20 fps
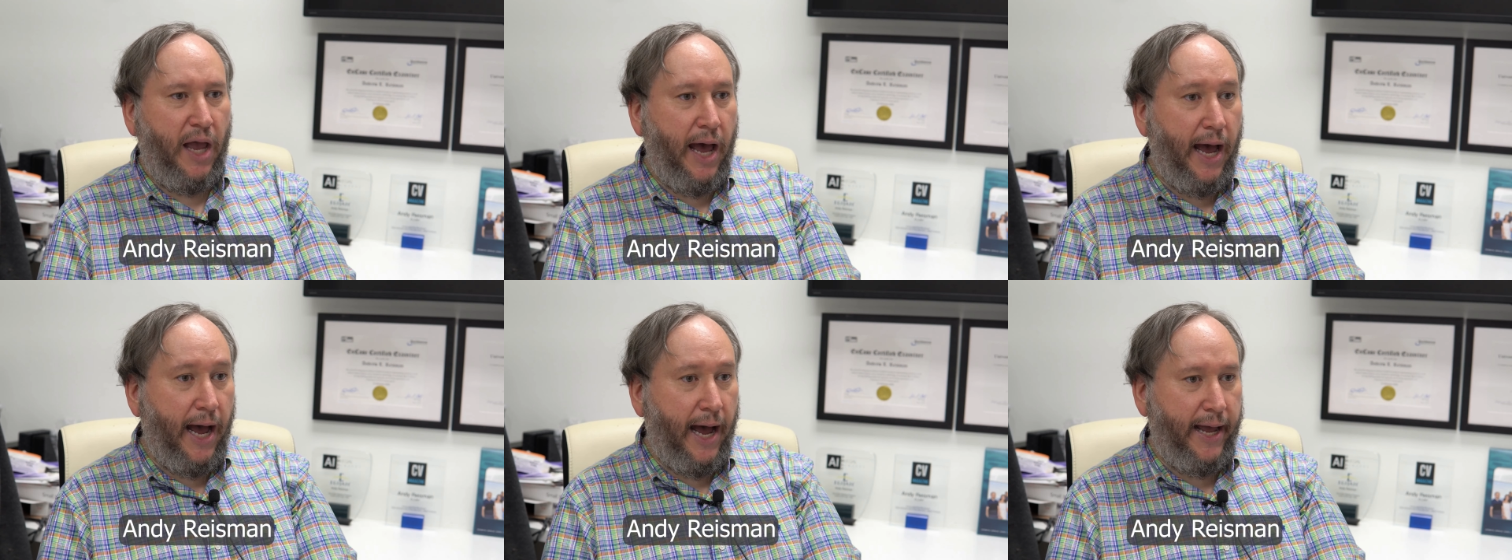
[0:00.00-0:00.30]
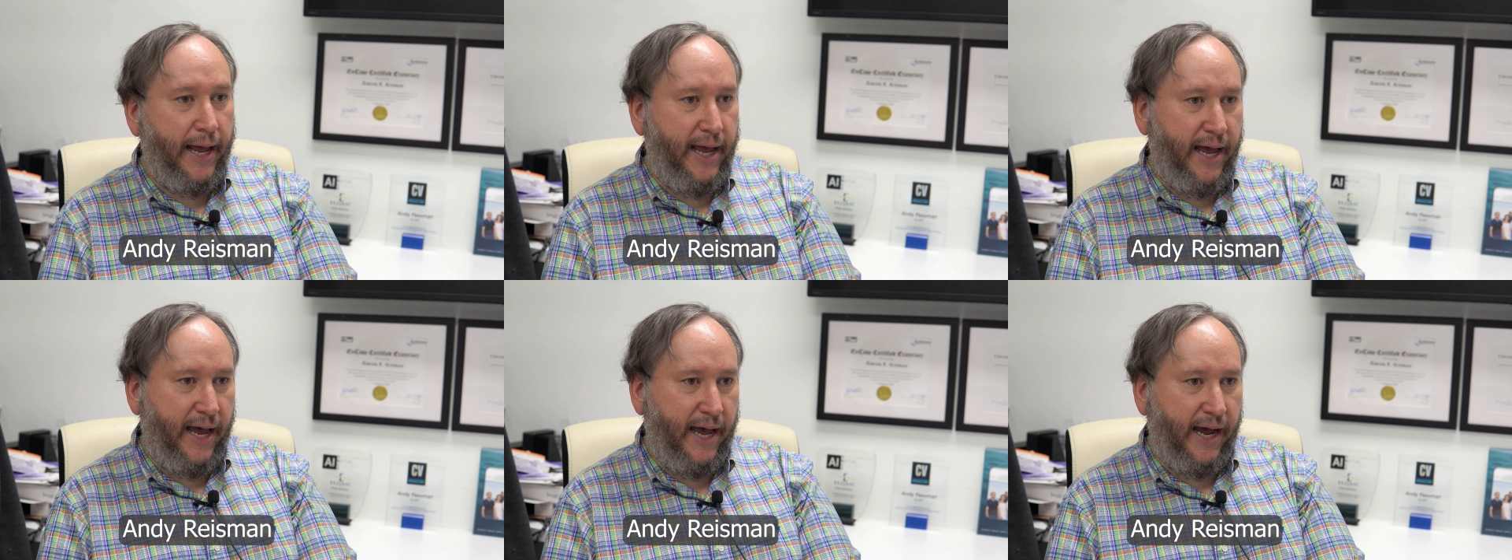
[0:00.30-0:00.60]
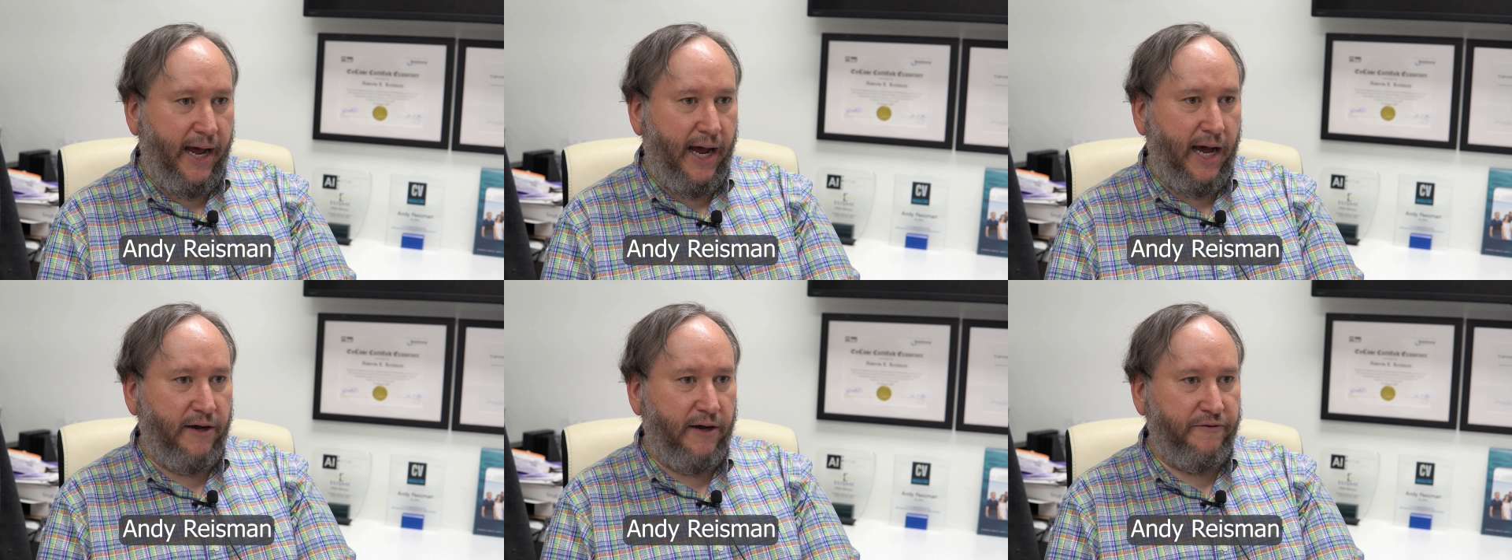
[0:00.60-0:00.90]
I
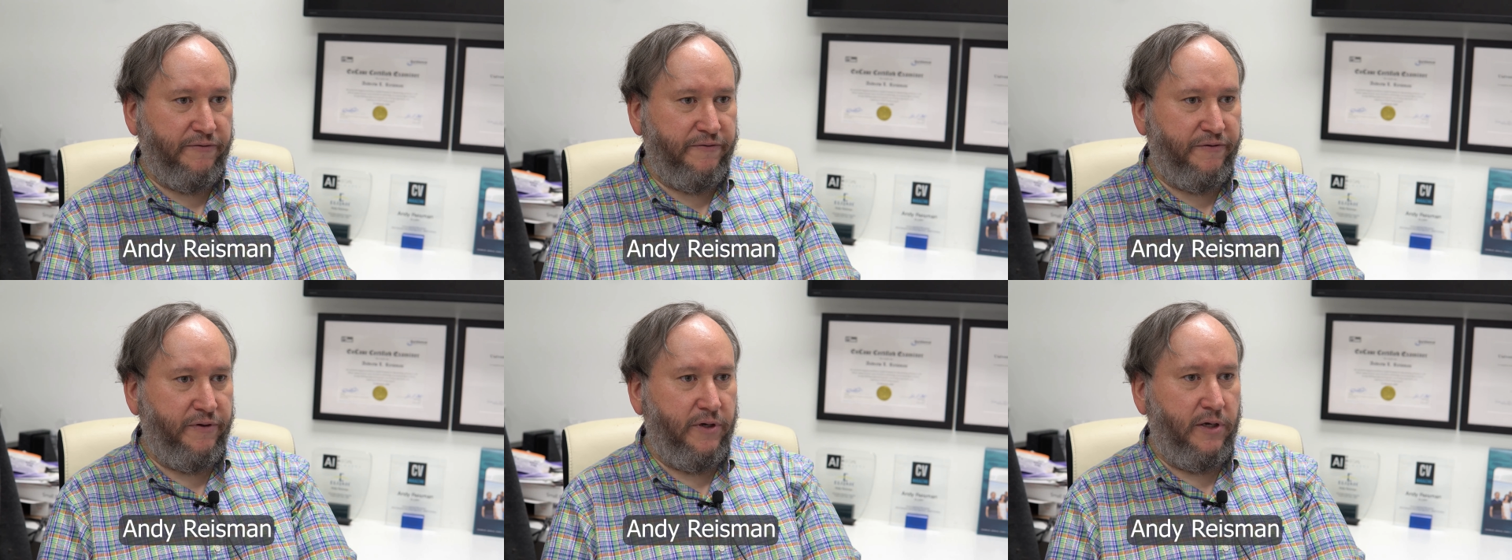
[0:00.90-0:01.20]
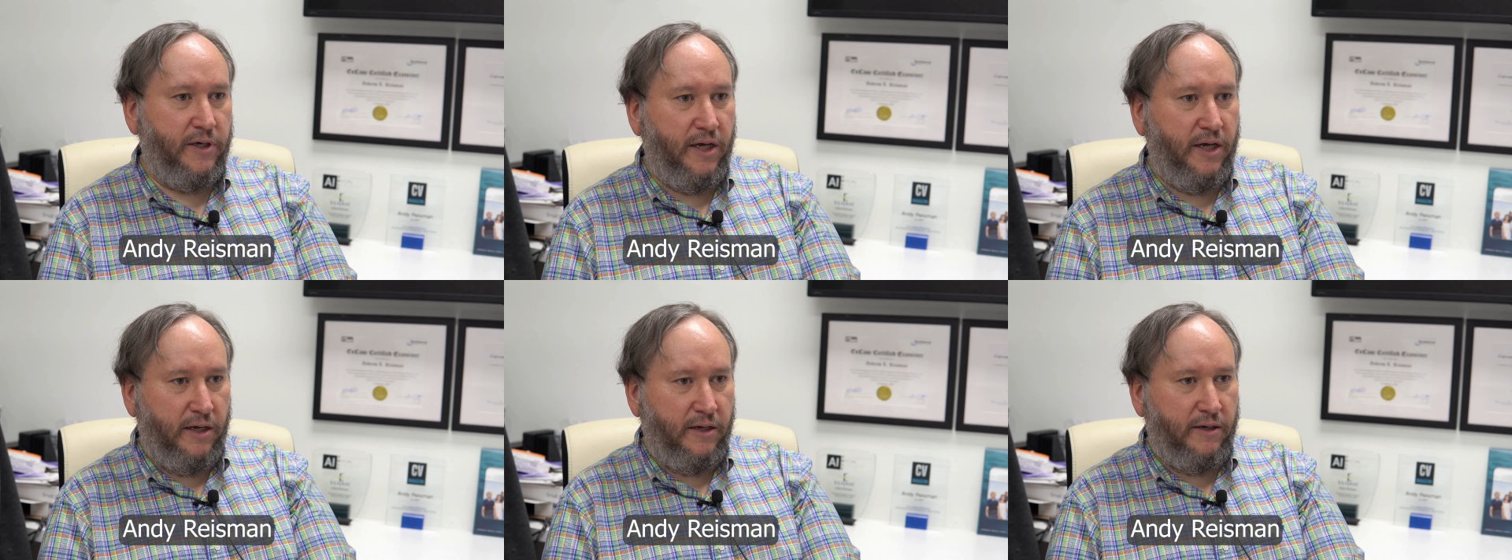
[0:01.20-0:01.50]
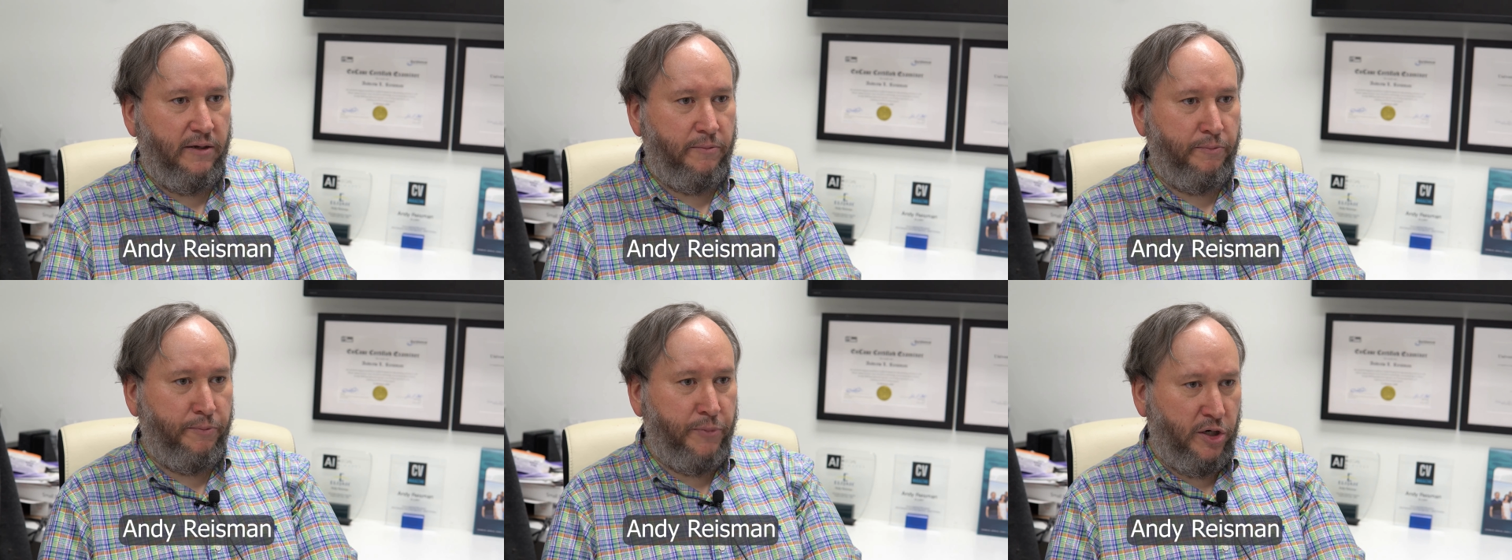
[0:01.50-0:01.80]
have
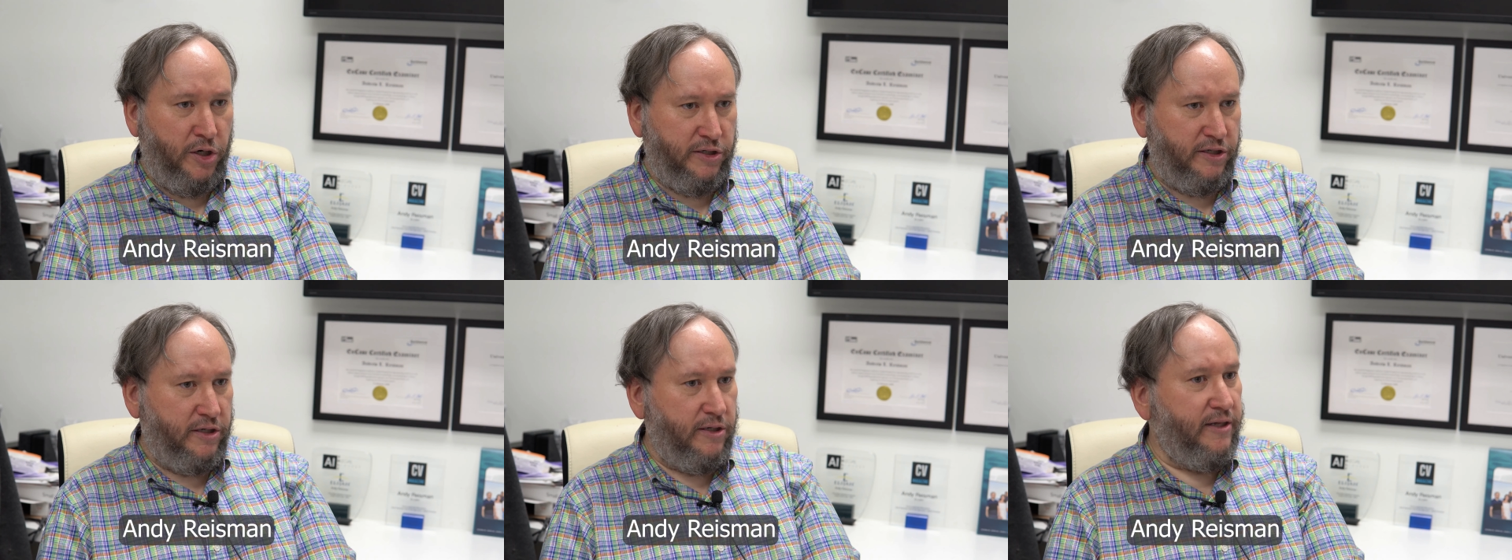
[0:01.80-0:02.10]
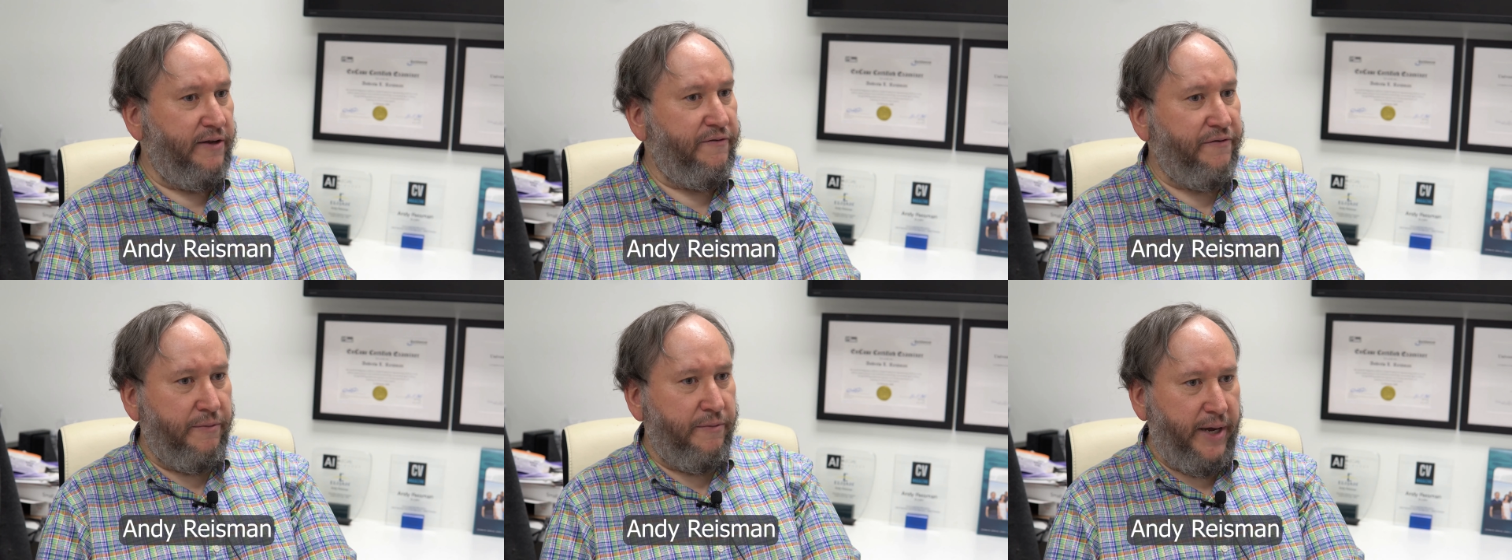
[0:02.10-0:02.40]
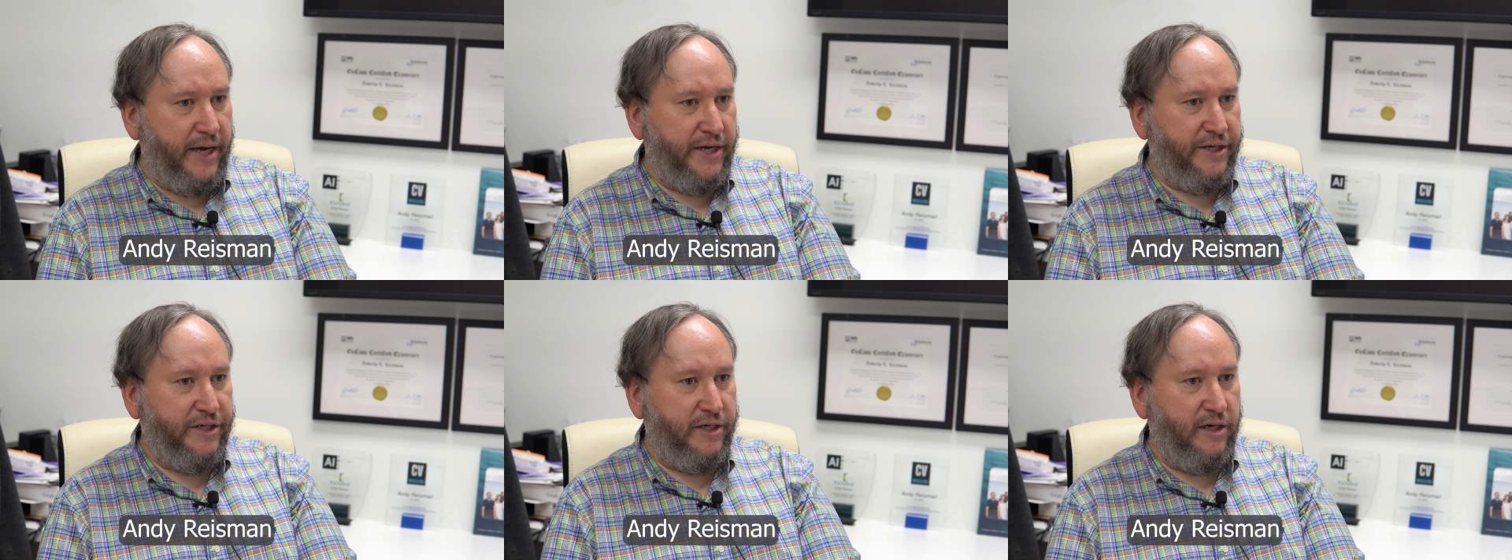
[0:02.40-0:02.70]
personal
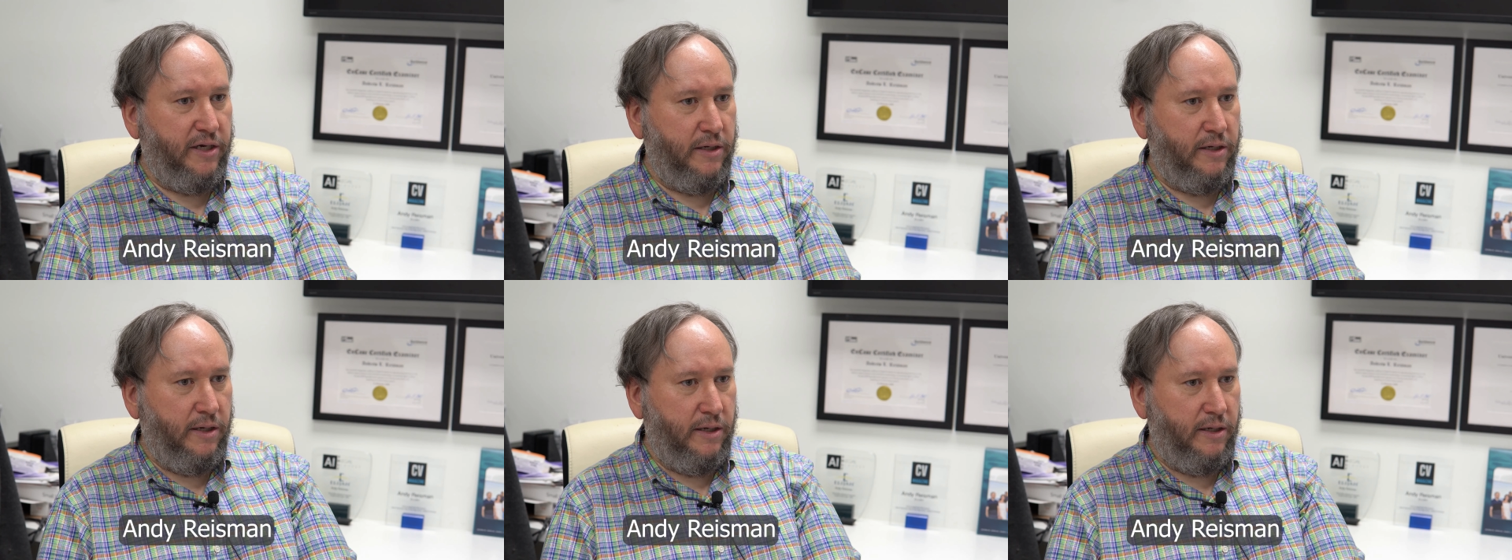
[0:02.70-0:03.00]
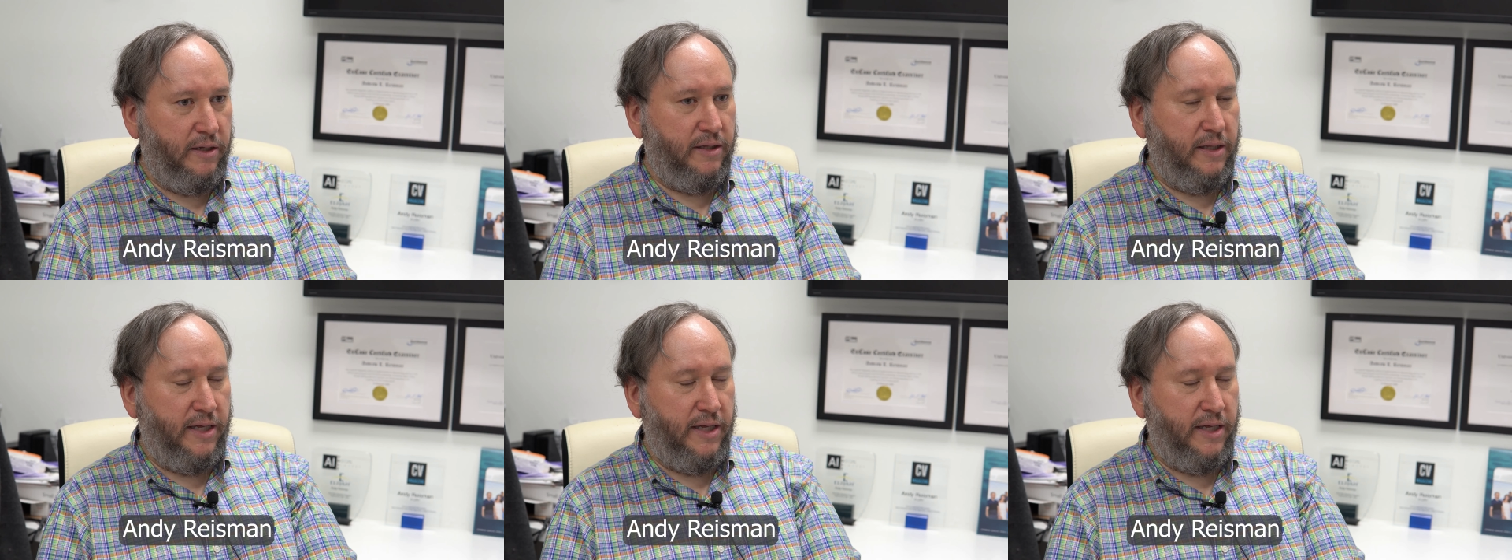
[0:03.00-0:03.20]
information